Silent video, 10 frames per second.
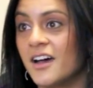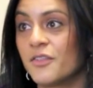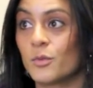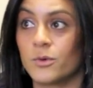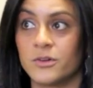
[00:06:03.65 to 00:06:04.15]

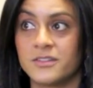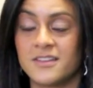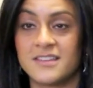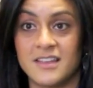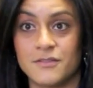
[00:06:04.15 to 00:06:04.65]
the world
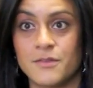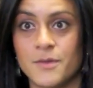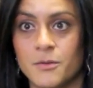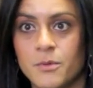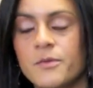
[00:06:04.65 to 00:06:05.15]
to see it from
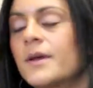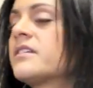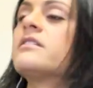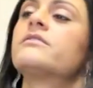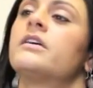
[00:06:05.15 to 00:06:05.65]
their
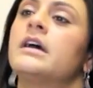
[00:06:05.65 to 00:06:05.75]
perspective.